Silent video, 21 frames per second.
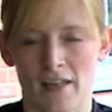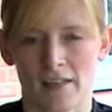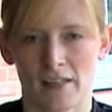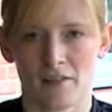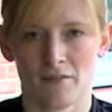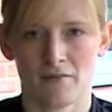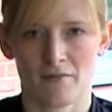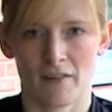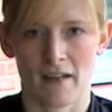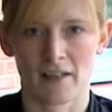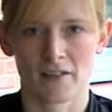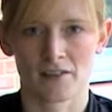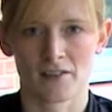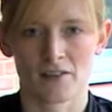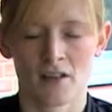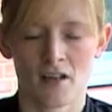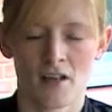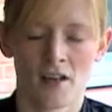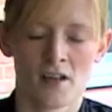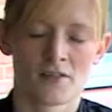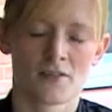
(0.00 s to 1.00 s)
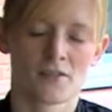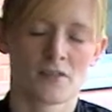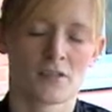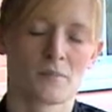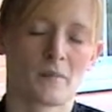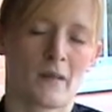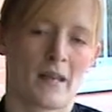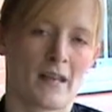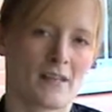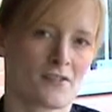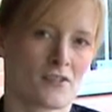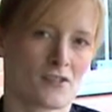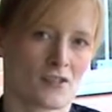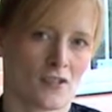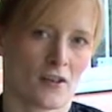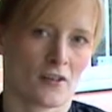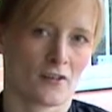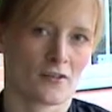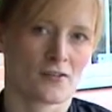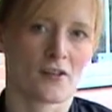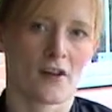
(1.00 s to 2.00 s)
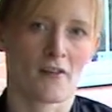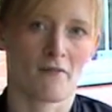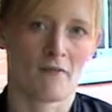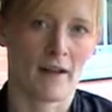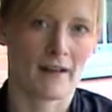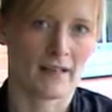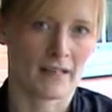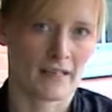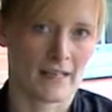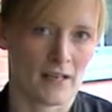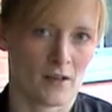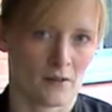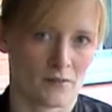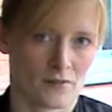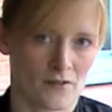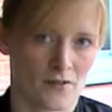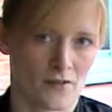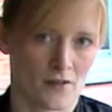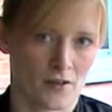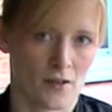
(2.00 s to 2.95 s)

any effect. So just place the chunks directly onto the